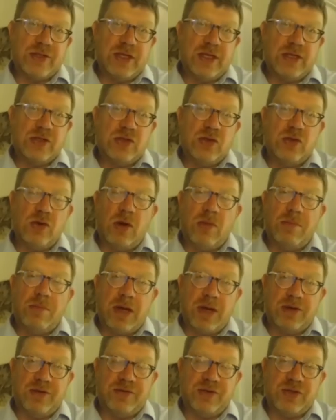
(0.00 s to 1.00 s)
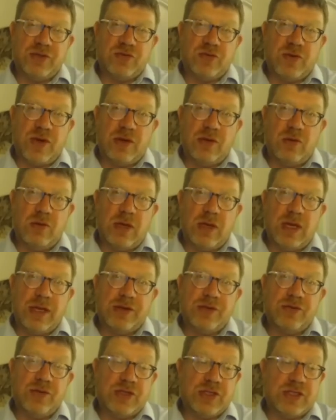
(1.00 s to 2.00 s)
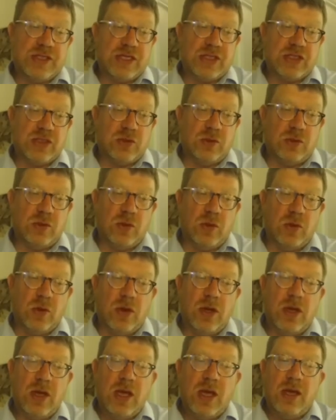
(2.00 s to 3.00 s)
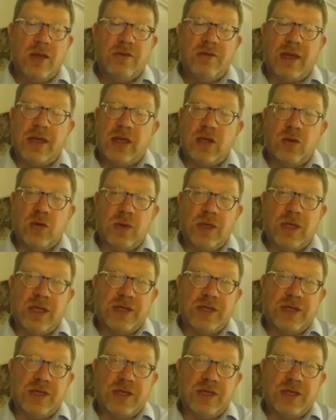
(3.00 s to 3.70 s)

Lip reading: It's not part of Israel under international law. They call it a